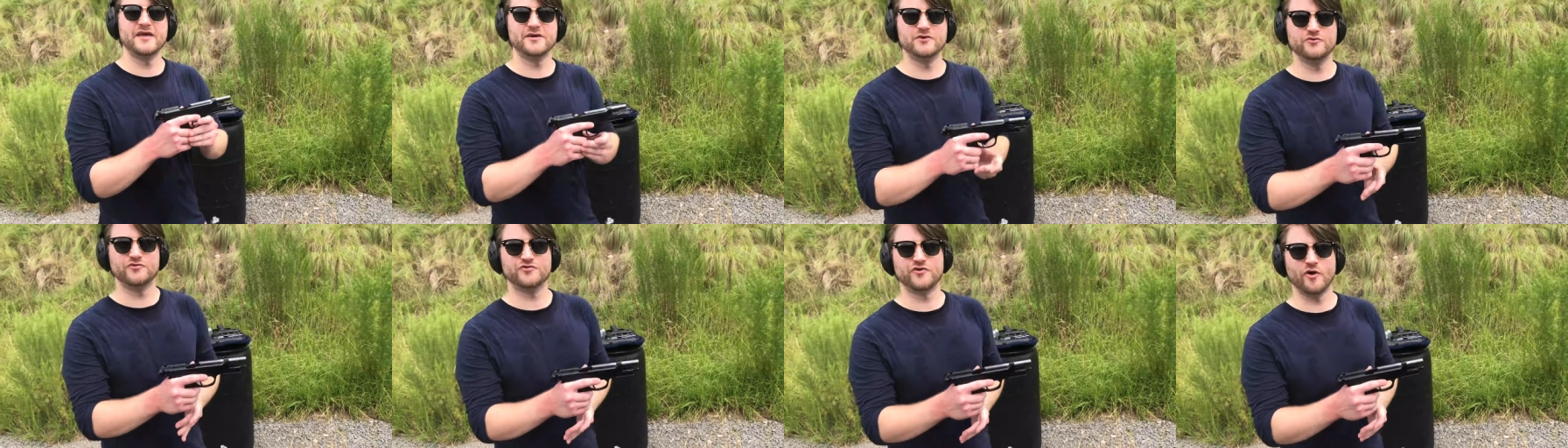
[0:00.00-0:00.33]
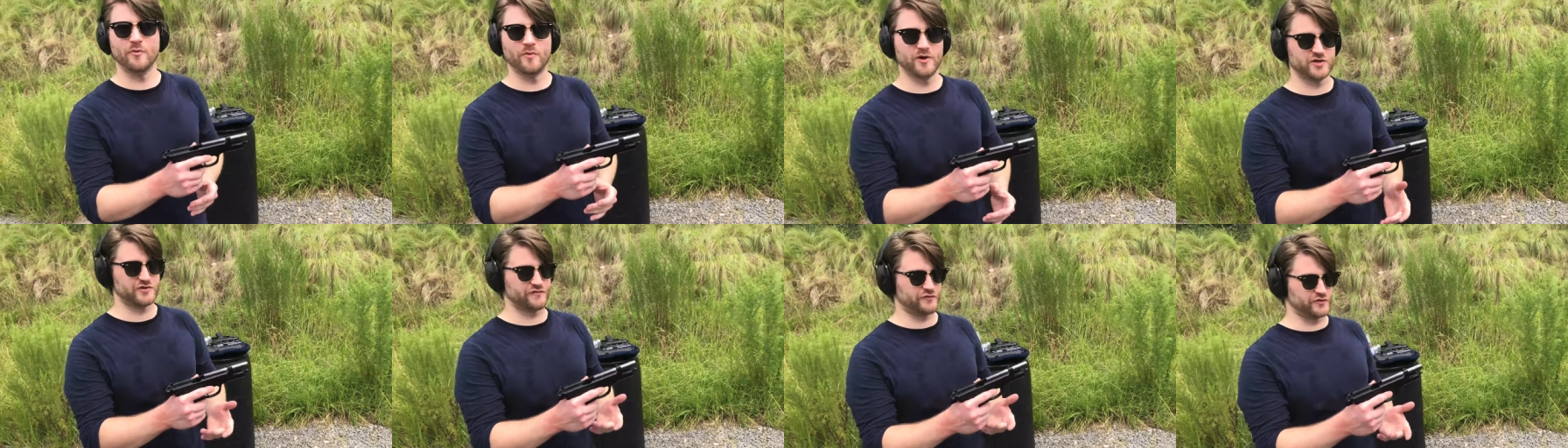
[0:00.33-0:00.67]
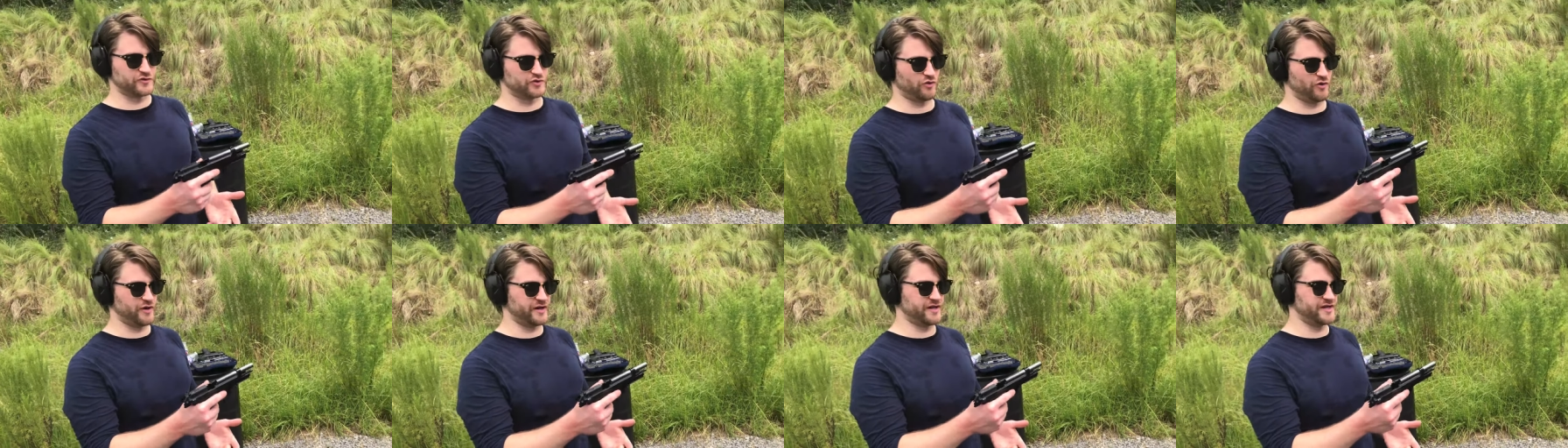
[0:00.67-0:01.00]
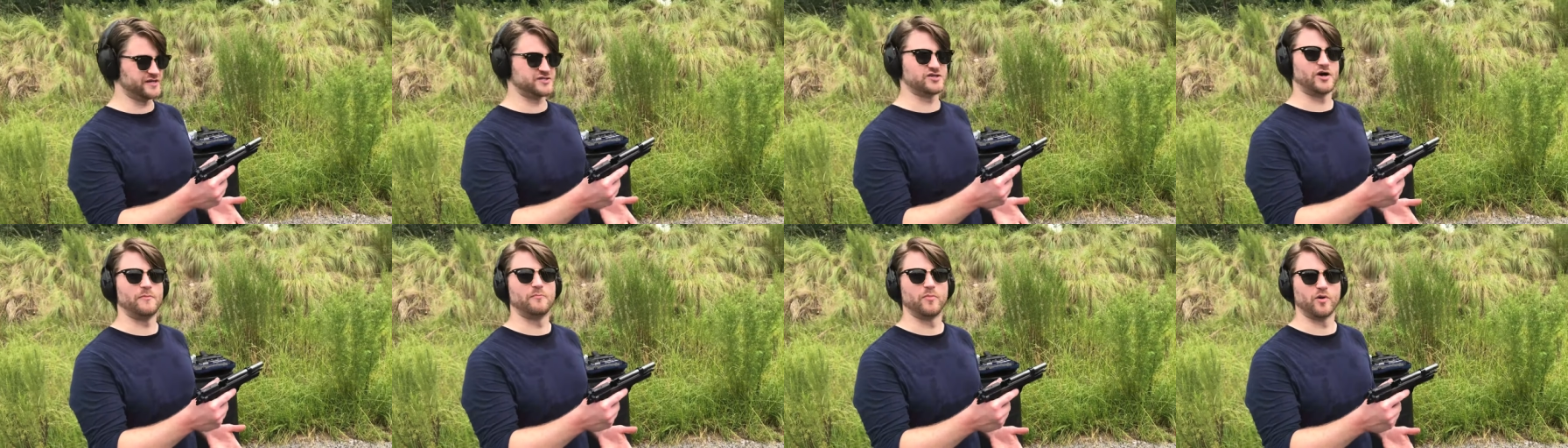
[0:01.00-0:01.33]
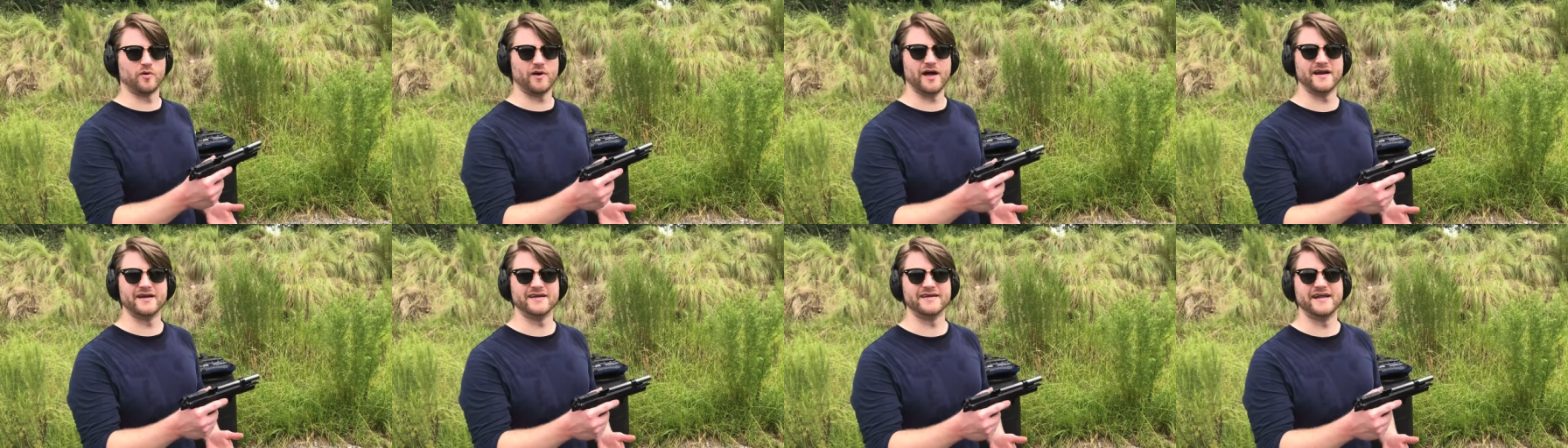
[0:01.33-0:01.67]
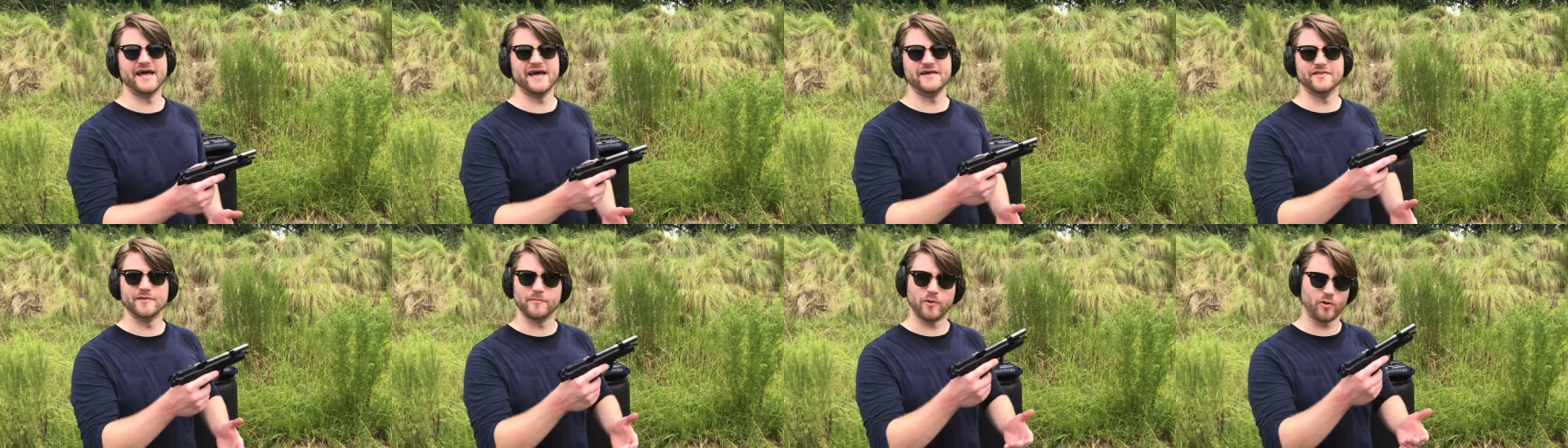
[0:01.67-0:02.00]
Thank you so much for joining us on Beretta
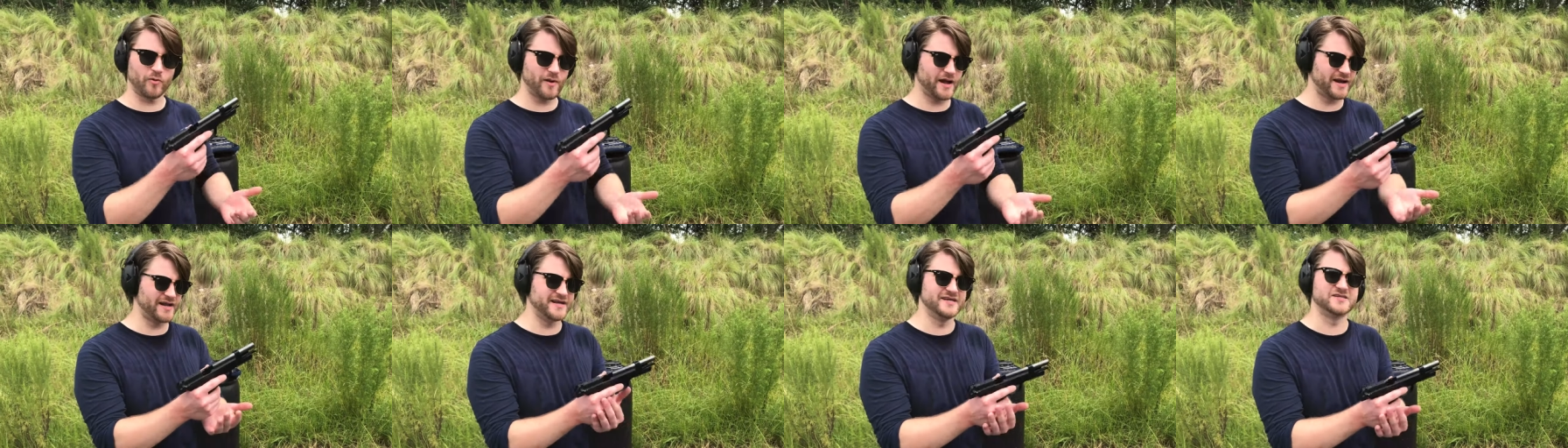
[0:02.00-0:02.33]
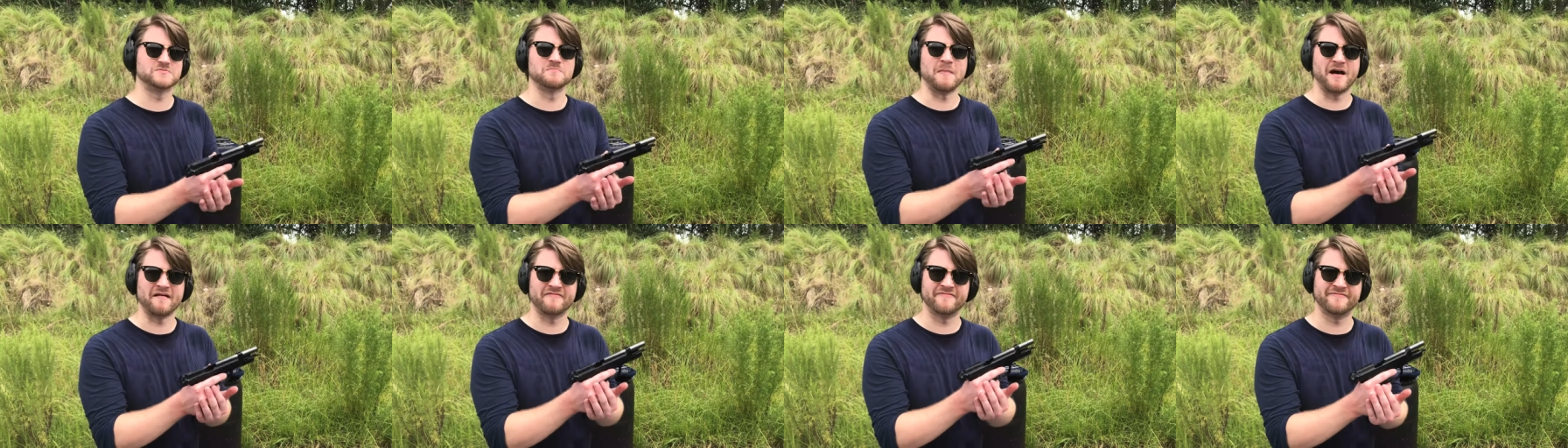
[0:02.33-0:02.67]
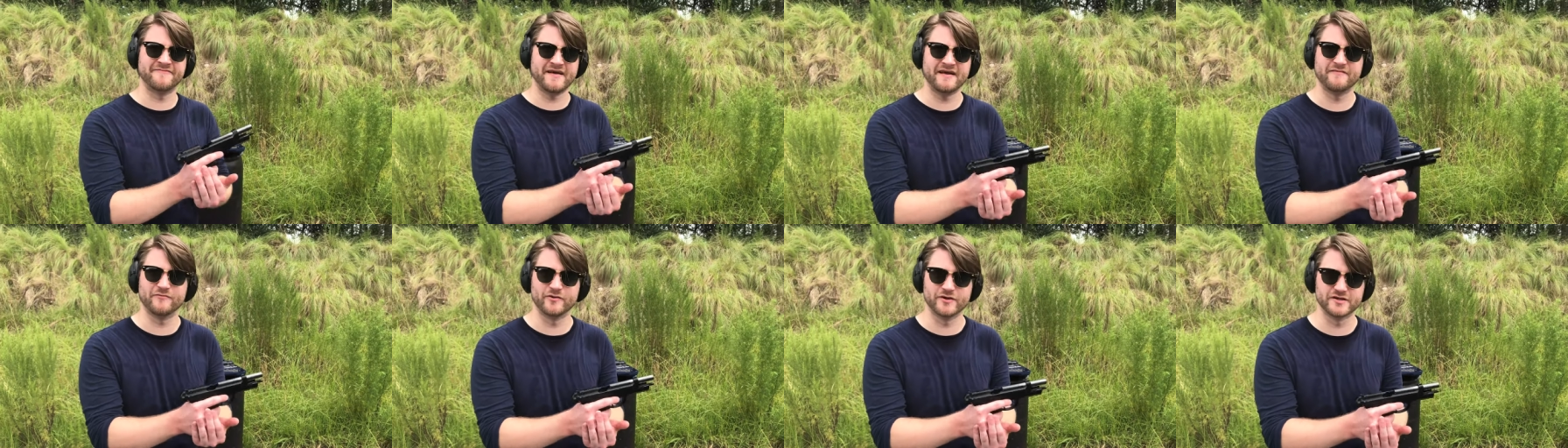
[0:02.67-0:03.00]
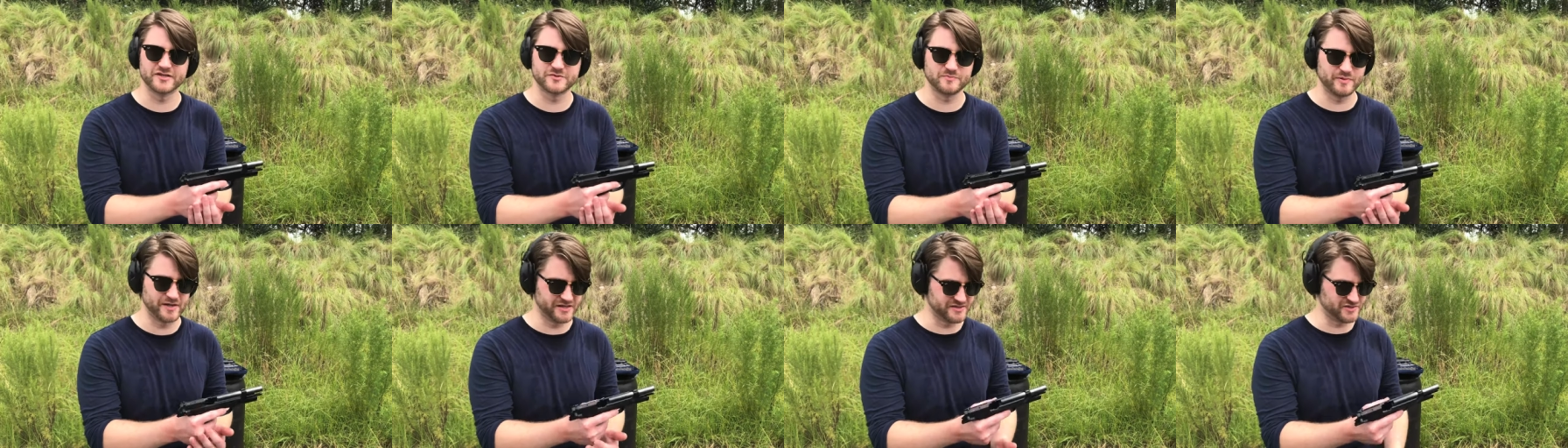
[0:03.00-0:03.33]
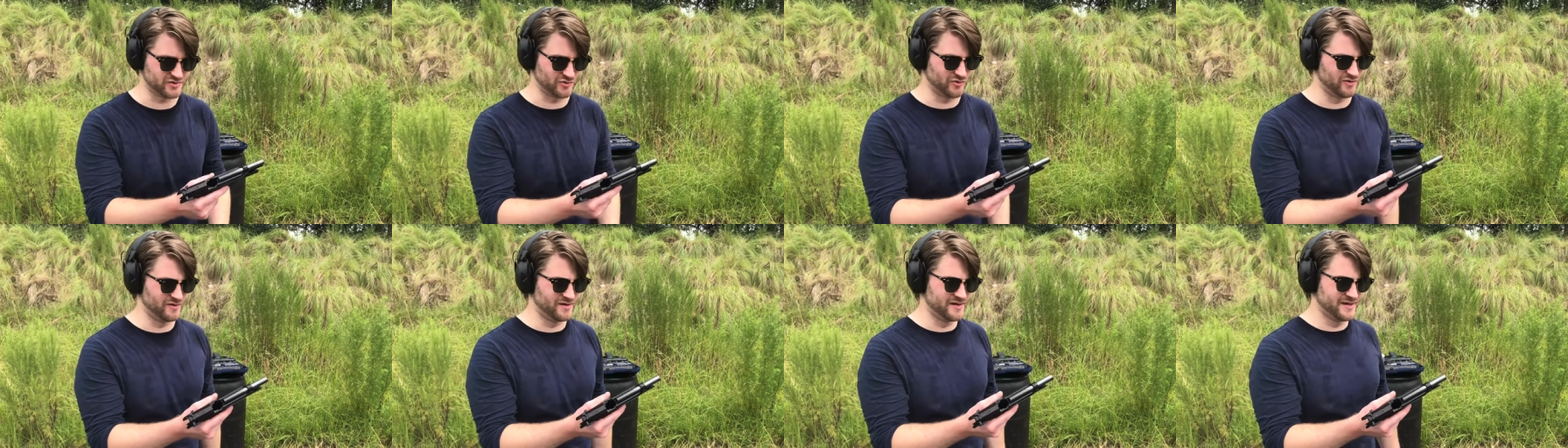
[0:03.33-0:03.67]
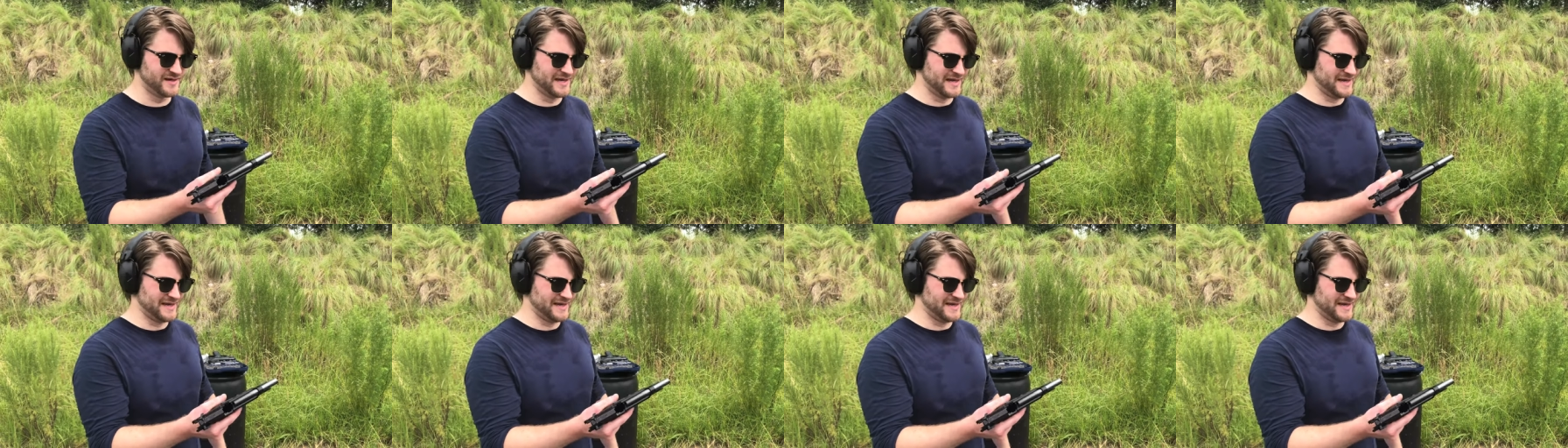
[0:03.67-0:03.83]
Day. The Beretta is my favoriteest pistol.